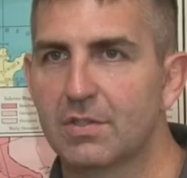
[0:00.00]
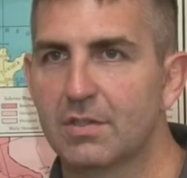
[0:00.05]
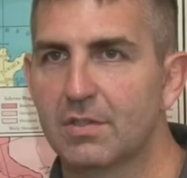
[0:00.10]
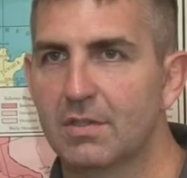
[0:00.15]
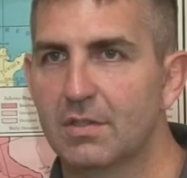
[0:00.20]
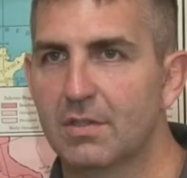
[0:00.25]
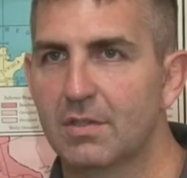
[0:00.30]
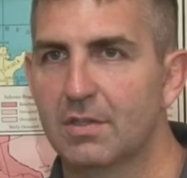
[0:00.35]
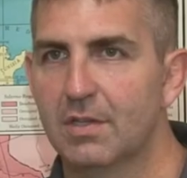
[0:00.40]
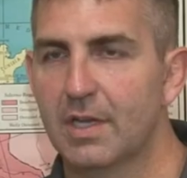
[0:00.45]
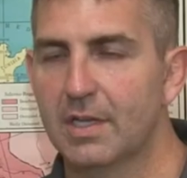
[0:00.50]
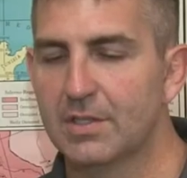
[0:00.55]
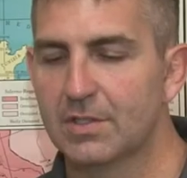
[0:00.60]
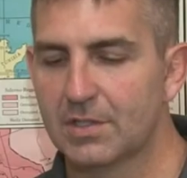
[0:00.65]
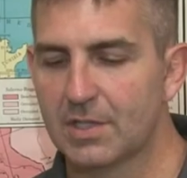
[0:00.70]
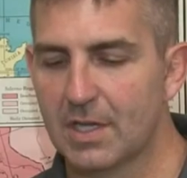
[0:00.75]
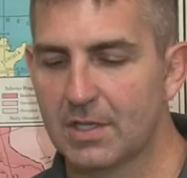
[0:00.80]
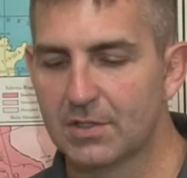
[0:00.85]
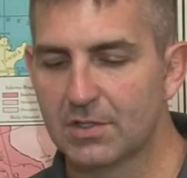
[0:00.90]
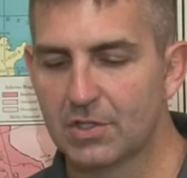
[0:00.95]
the United
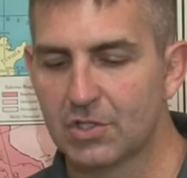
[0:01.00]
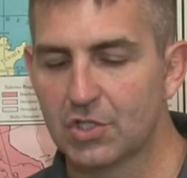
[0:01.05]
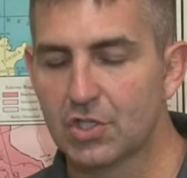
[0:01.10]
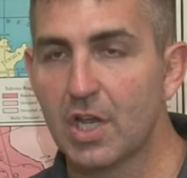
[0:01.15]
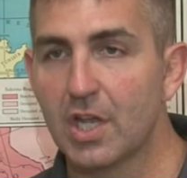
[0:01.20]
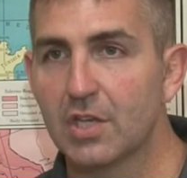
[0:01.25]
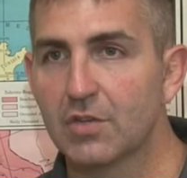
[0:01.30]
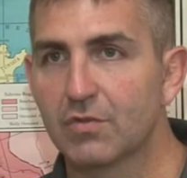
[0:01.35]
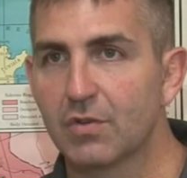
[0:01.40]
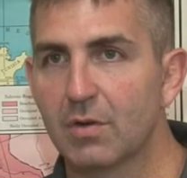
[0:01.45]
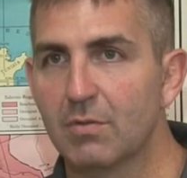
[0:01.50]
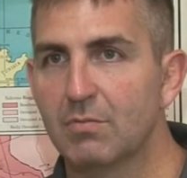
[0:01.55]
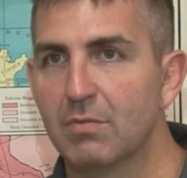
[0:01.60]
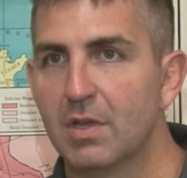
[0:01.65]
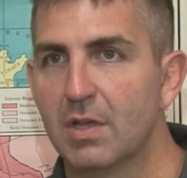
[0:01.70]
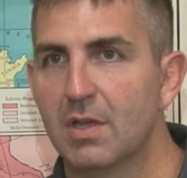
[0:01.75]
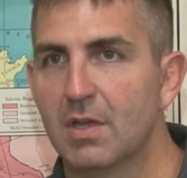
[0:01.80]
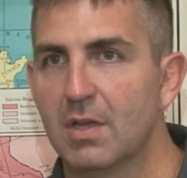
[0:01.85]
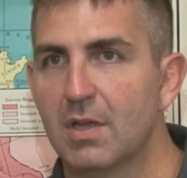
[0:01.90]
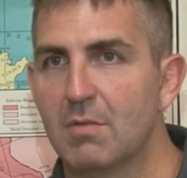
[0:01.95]
States has changed from
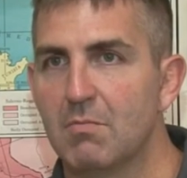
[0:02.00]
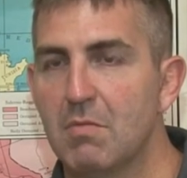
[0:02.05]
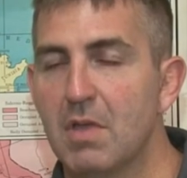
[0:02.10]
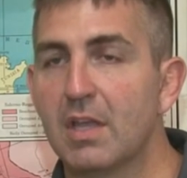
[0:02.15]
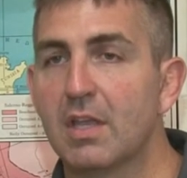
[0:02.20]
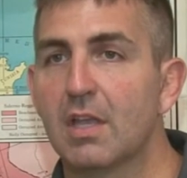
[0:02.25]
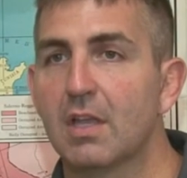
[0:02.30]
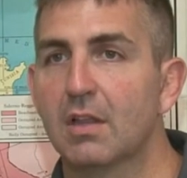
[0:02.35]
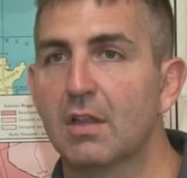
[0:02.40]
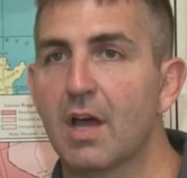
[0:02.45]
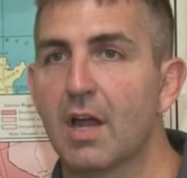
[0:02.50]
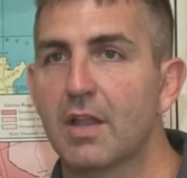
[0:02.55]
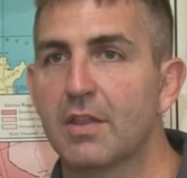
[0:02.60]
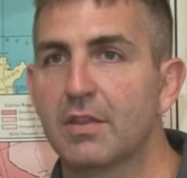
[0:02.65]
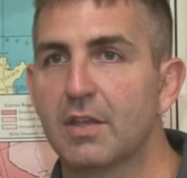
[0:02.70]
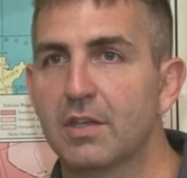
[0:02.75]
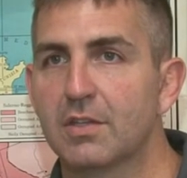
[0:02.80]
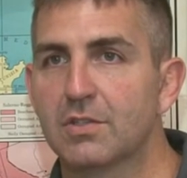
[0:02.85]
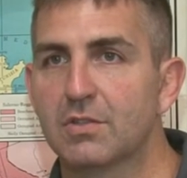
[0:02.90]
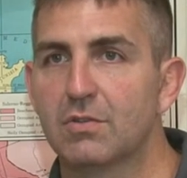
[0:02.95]
making a lot of
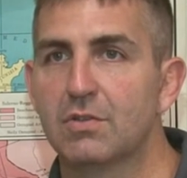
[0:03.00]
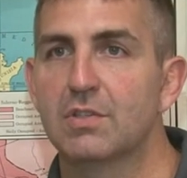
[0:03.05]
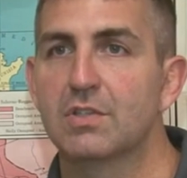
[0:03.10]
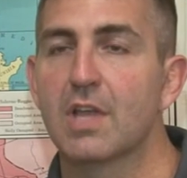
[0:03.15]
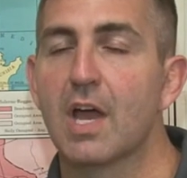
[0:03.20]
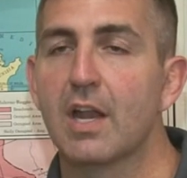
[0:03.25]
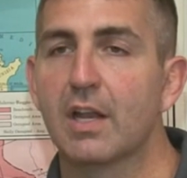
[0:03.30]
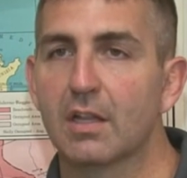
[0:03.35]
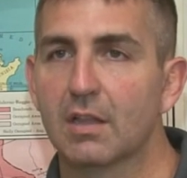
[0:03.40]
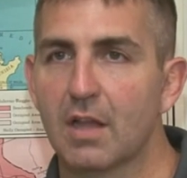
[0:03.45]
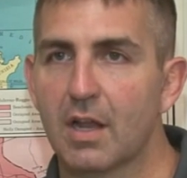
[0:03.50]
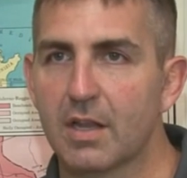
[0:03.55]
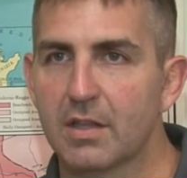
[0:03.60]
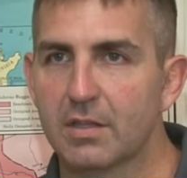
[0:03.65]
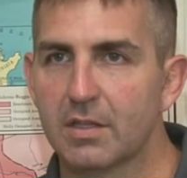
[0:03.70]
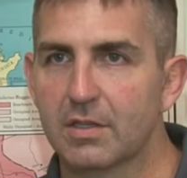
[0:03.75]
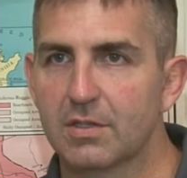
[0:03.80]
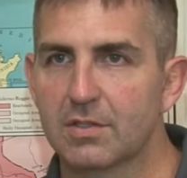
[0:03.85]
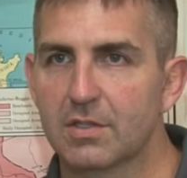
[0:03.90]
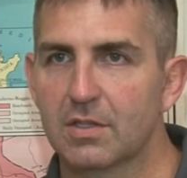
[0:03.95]
things to designing a lot of
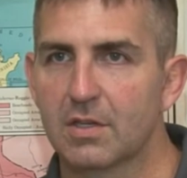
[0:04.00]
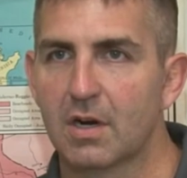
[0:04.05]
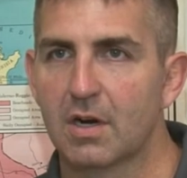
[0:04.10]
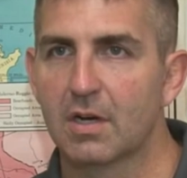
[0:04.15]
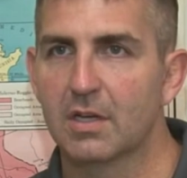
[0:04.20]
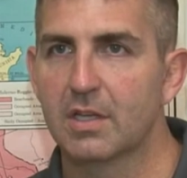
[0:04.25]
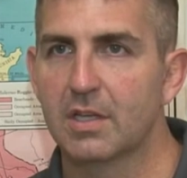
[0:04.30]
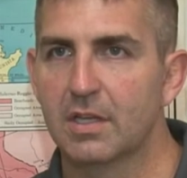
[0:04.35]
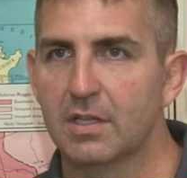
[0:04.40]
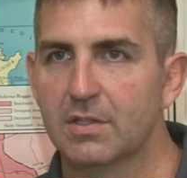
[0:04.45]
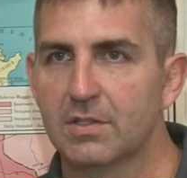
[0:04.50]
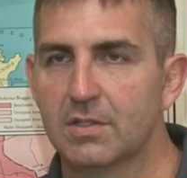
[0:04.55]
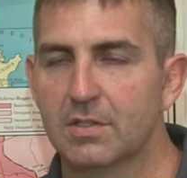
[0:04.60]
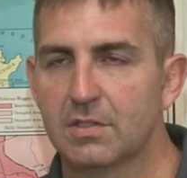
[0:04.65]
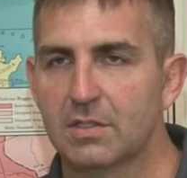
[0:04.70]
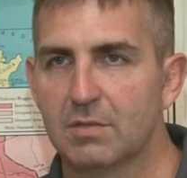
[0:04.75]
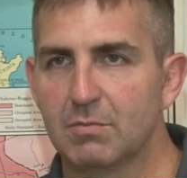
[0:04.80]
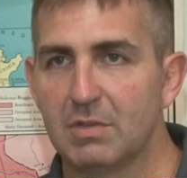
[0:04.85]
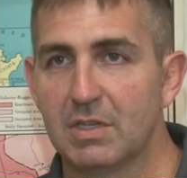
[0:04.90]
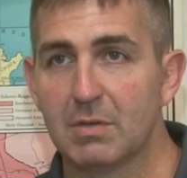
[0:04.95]
things. And our
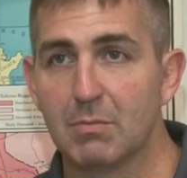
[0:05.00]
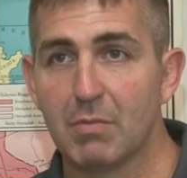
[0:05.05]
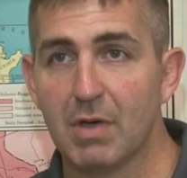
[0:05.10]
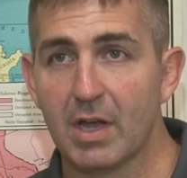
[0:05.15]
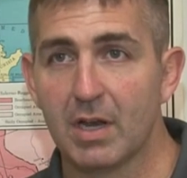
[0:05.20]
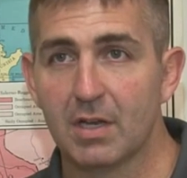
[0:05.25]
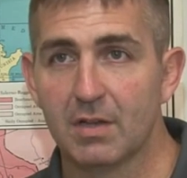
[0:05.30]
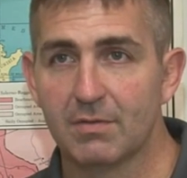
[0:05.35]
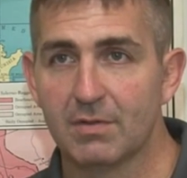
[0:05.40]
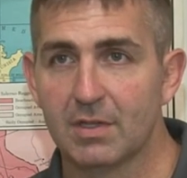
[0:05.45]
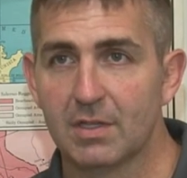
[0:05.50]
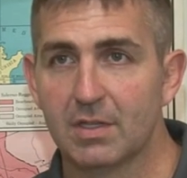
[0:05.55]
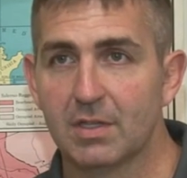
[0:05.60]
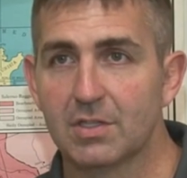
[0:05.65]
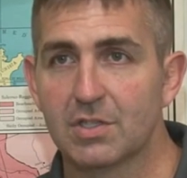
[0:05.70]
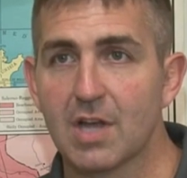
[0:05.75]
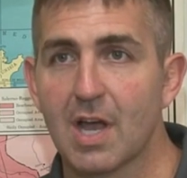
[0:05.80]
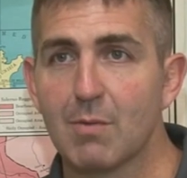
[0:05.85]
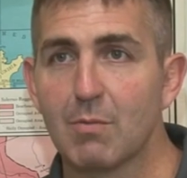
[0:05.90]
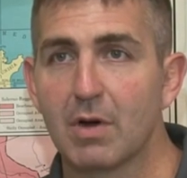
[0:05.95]
kids, to be competitive in
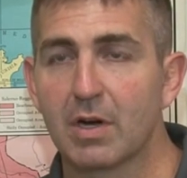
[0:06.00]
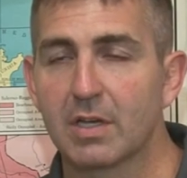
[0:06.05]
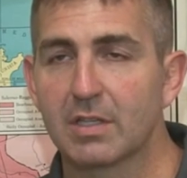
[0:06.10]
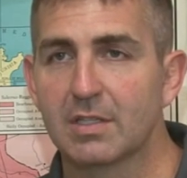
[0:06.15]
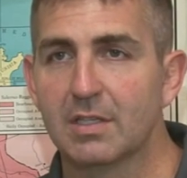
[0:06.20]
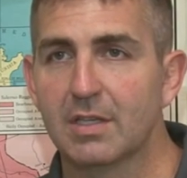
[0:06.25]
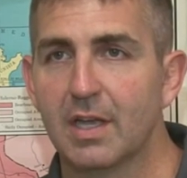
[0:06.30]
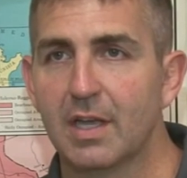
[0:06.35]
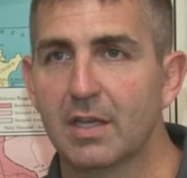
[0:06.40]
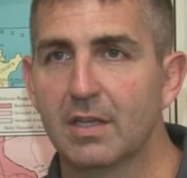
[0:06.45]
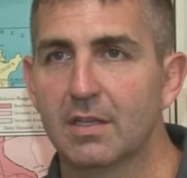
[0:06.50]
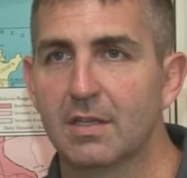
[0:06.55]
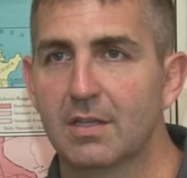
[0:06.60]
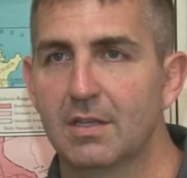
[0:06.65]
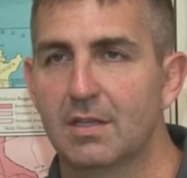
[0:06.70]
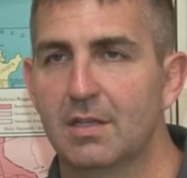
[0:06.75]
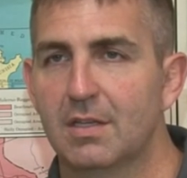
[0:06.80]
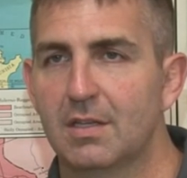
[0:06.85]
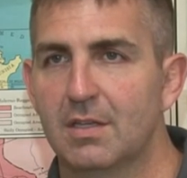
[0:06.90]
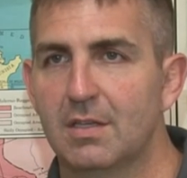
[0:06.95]
the job market today,
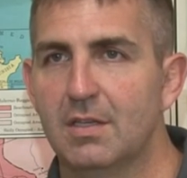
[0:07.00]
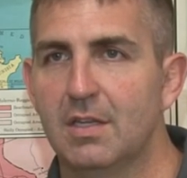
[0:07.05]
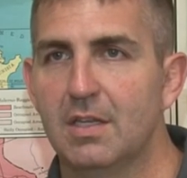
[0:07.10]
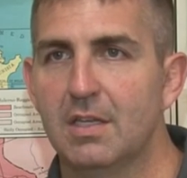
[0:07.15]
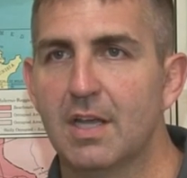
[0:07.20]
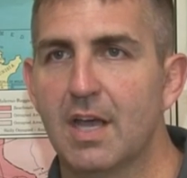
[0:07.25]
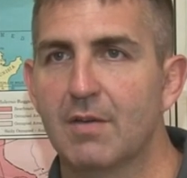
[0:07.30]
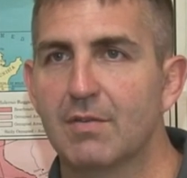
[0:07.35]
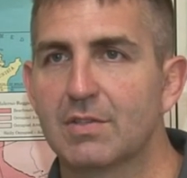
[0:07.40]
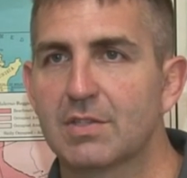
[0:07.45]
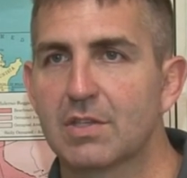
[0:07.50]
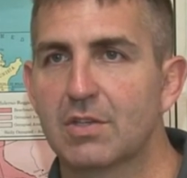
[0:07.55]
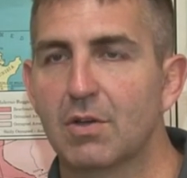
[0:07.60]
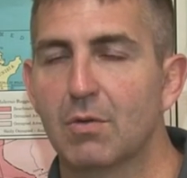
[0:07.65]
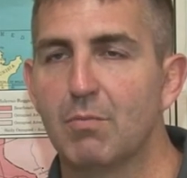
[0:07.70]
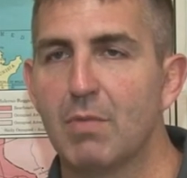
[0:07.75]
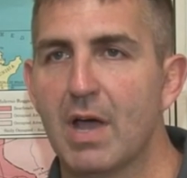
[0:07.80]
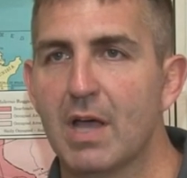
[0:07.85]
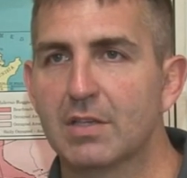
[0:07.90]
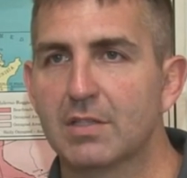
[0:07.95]
need to have a
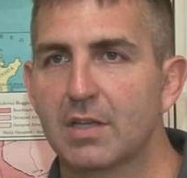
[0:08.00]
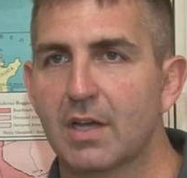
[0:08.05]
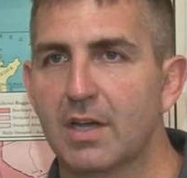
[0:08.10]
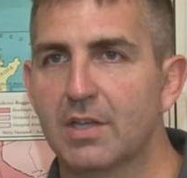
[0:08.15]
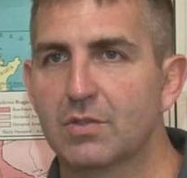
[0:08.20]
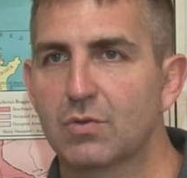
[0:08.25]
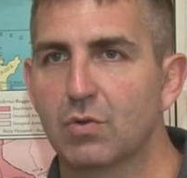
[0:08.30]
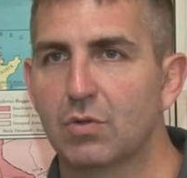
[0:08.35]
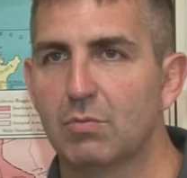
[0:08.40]
skill past a high school